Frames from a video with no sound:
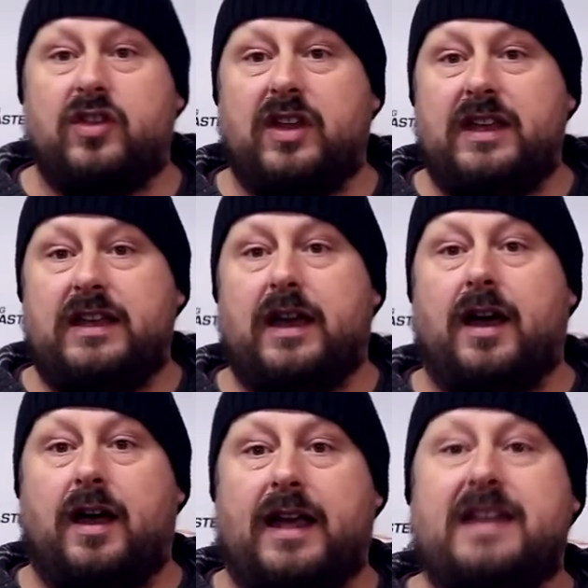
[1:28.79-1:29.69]
the
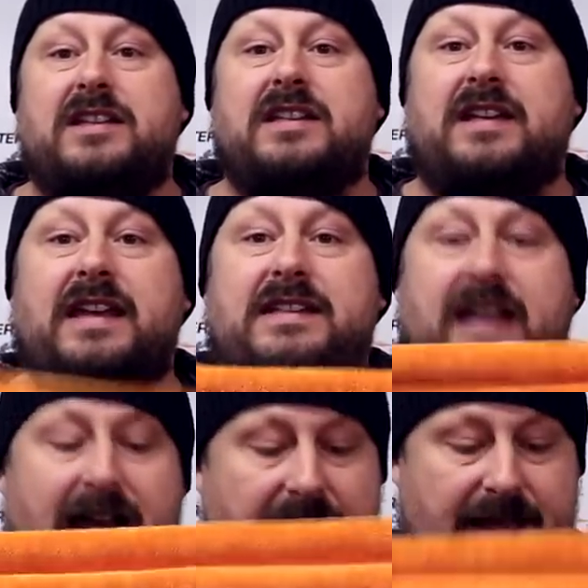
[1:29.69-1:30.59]

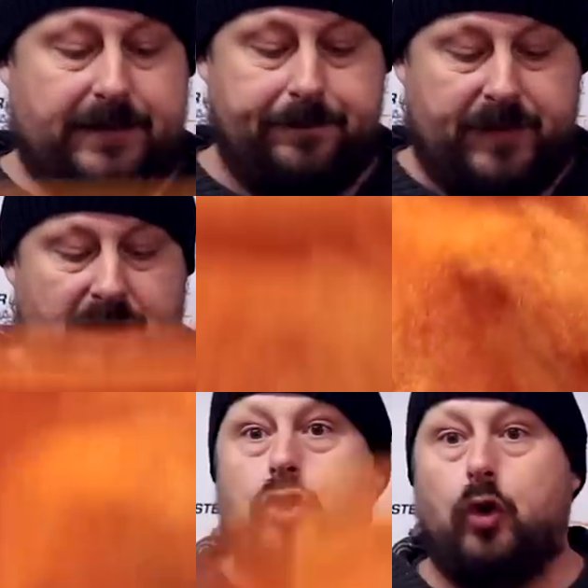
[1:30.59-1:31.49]
inter-detailing
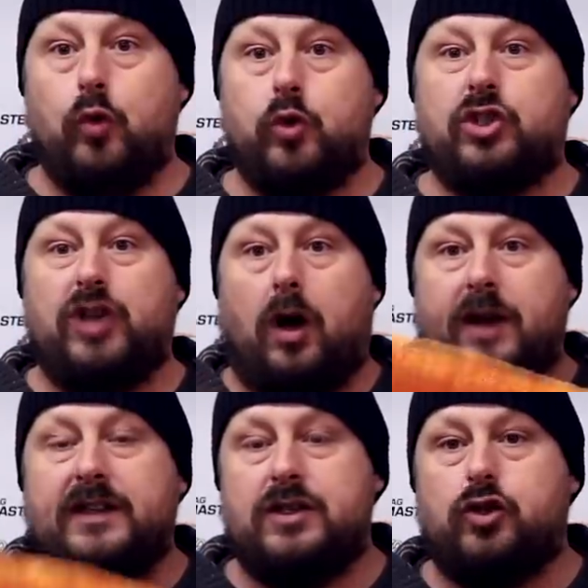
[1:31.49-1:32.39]

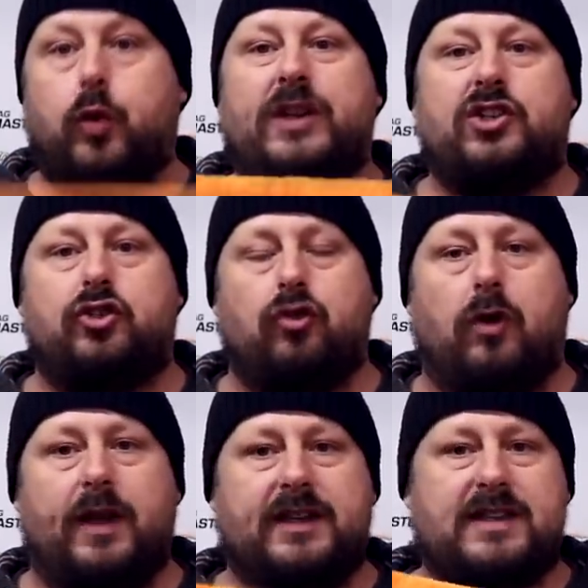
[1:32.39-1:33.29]
dual-sided twist
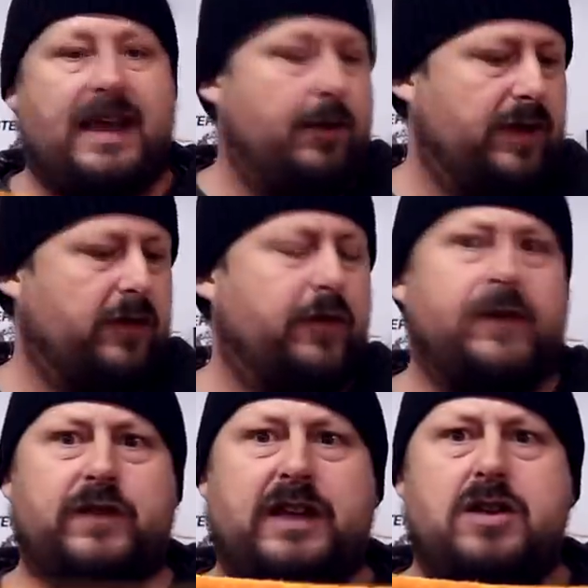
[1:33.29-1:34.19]
drying towel. I think it's
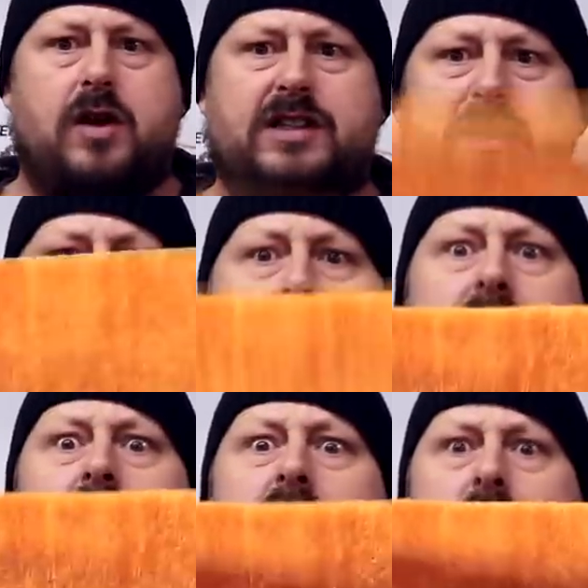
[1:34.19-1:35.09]
$15.99,
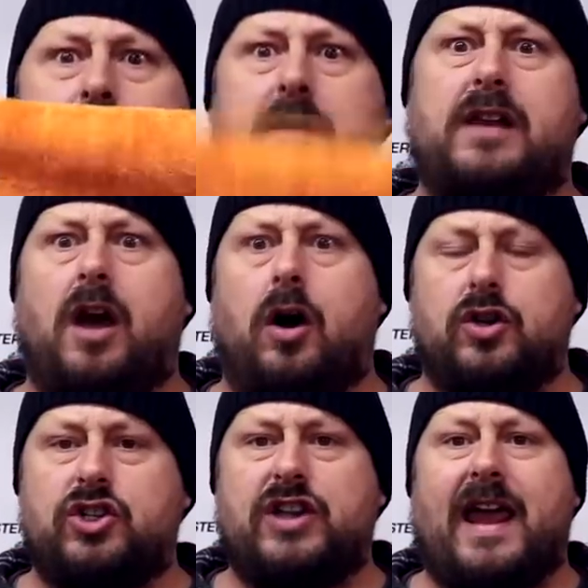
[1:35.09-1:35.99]
very
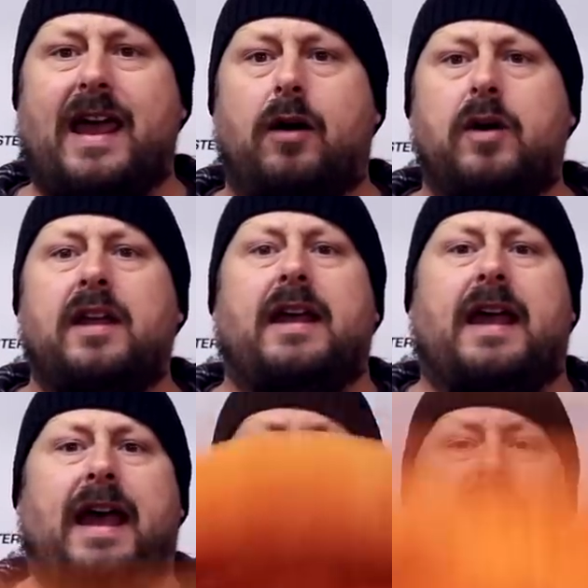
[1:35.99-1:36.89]
large towel.
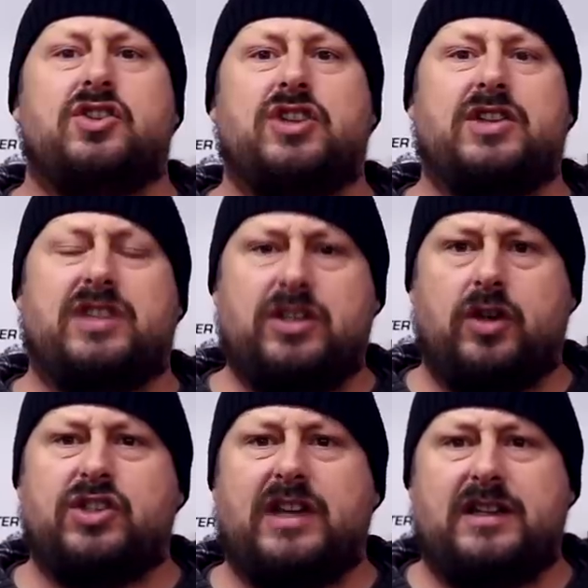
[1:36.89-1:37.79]
And it's just, as I
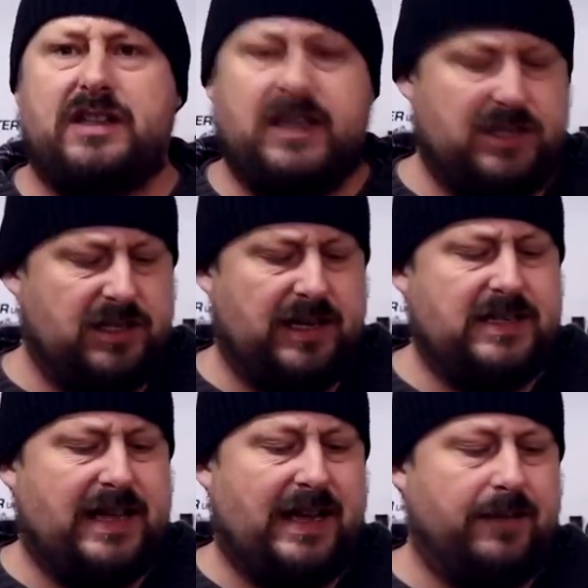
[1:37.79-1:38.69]
said in the
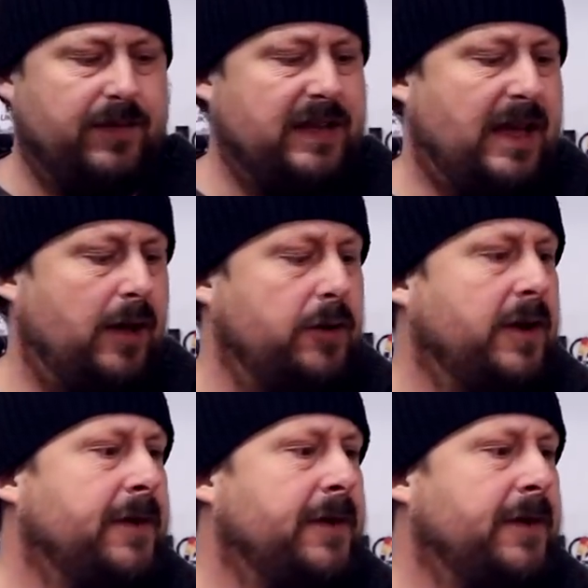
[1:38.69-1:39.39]
inter-detailing video,